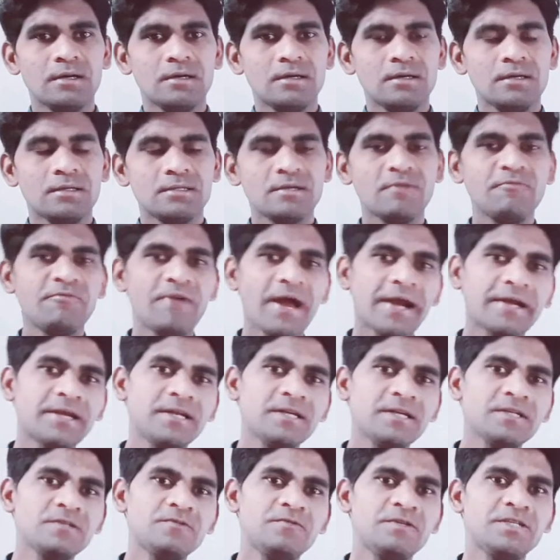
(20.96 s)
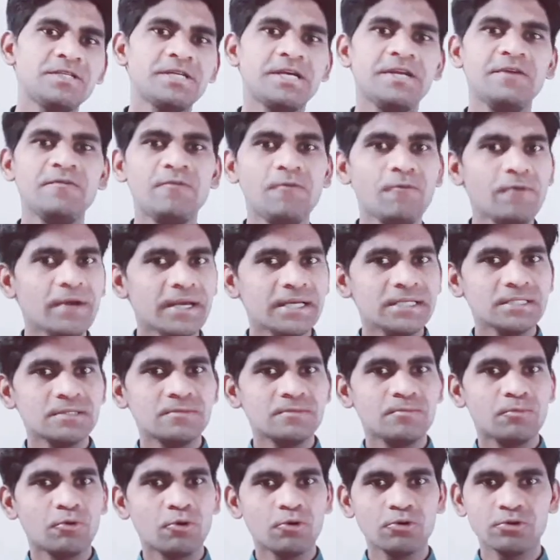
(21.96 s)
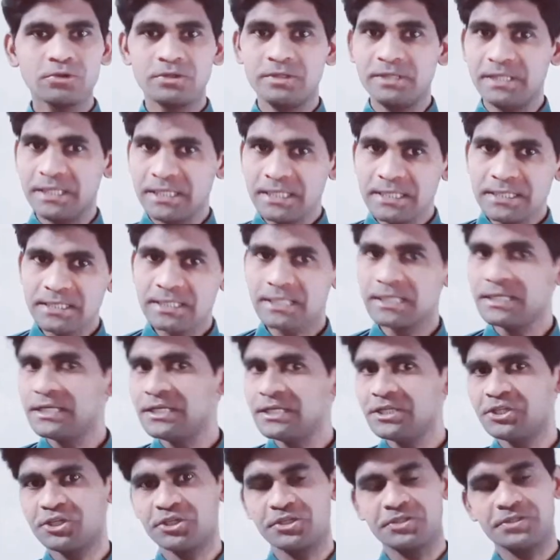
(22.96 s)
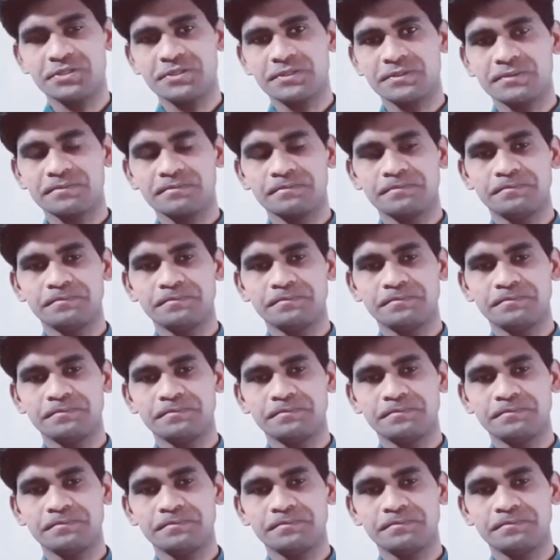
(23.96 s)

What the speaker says: some factors which influence both these conditions.